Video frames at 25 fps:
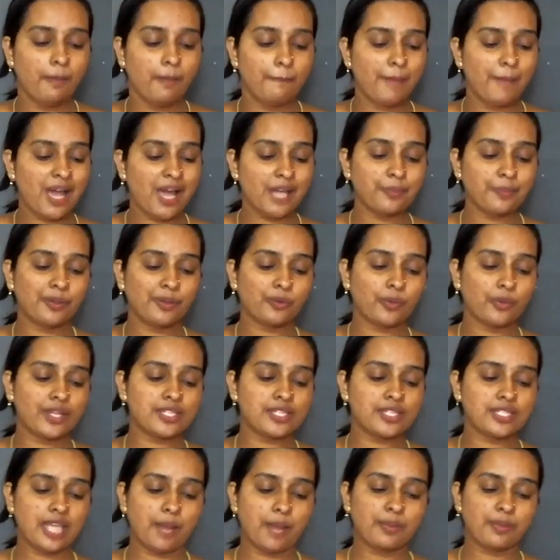Barbar, who
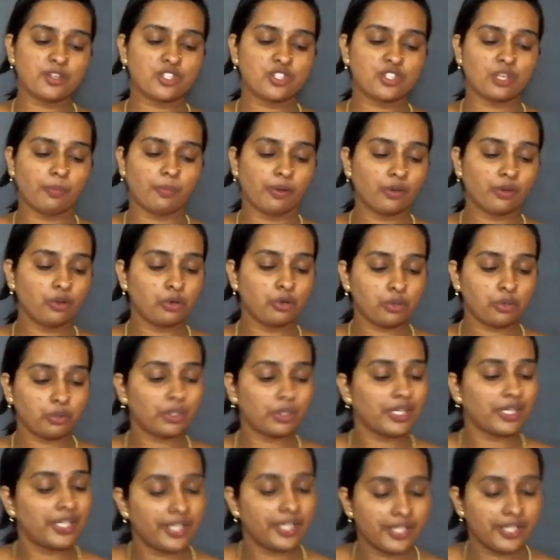established the Mughal
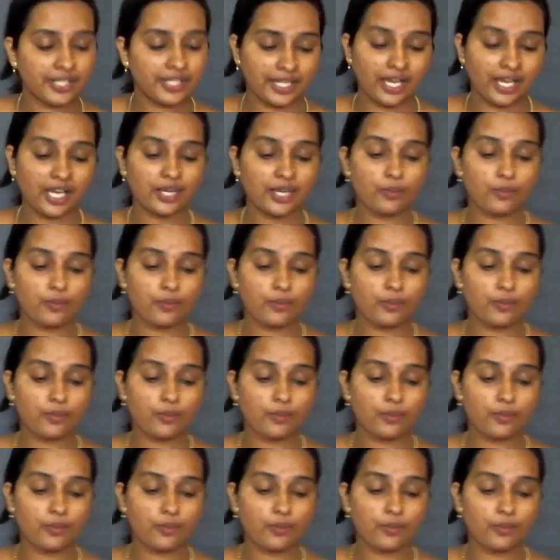rule in India,